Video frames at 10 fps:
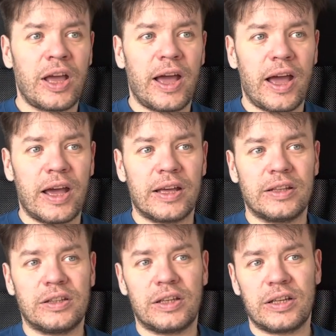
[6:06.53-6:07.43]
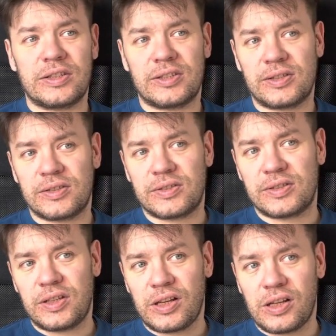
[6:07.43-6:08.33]
And it's
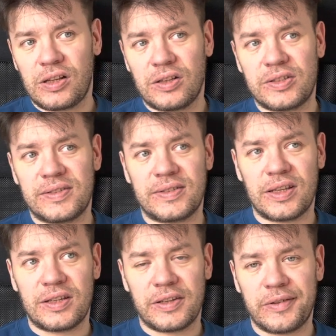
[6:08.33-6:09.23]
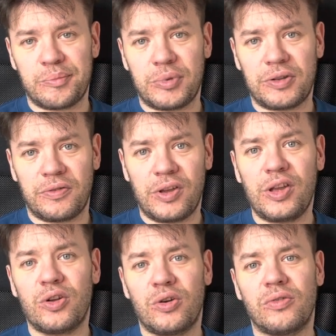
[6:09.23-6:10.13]
still sit in
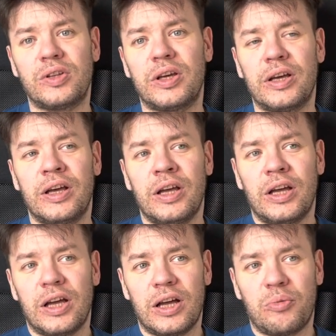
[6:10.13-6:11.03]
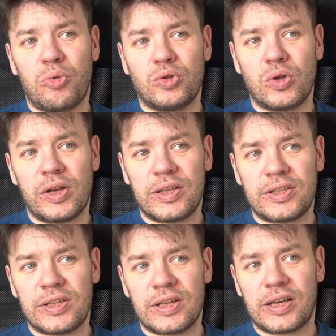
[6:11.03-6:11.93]
between of the
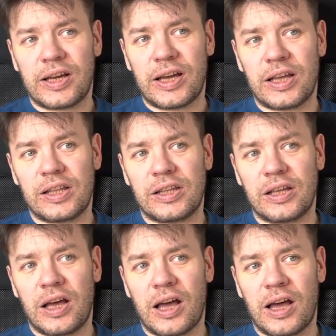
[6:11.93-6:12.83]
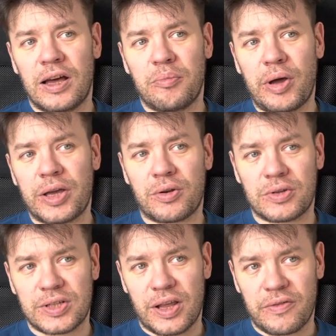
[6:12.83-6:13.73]
monolithic and
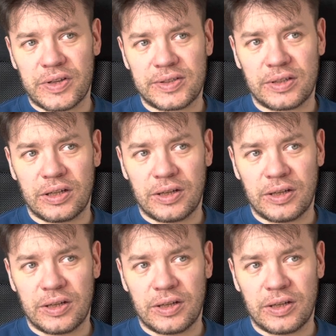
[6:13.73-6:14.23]
microservice